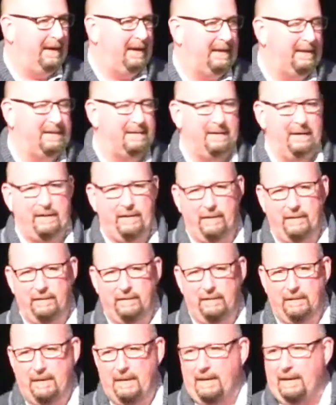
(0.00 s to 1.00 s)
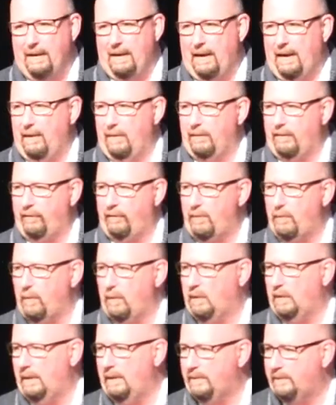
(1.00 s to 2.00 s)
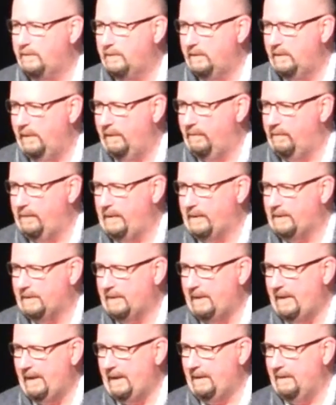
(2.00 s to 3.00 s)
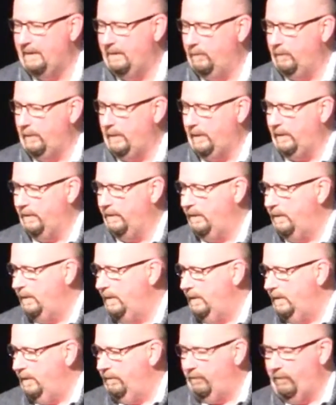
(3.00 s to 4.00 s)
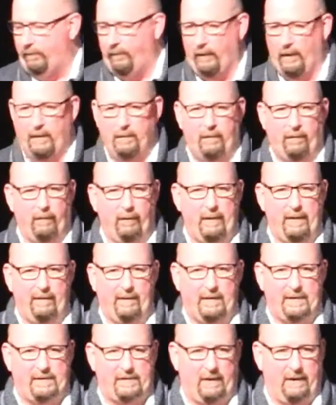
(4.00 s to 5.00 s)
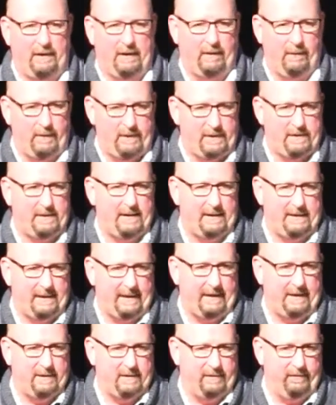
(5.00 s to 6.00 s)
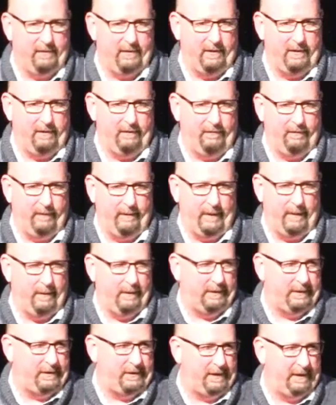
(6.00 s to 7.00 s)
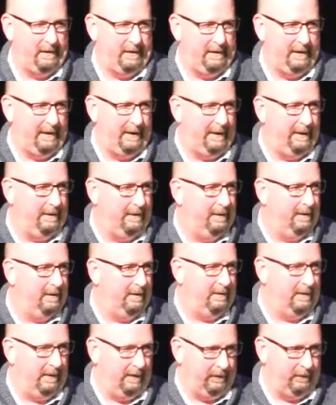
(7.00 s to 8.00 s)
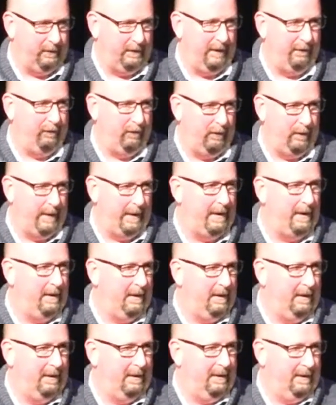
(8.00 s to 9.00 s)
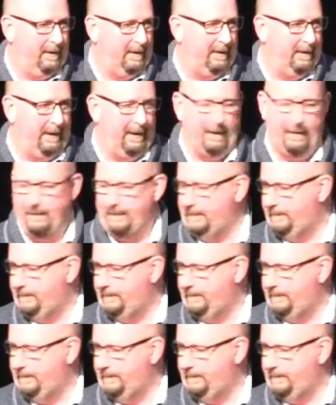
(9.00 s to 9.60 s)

continue with a few more clips from Dr. King, and then we'll hear from Vern. Before we even get started, can we just say thanks to Vern for being willing to share today? And y'all do that for me? Yeah.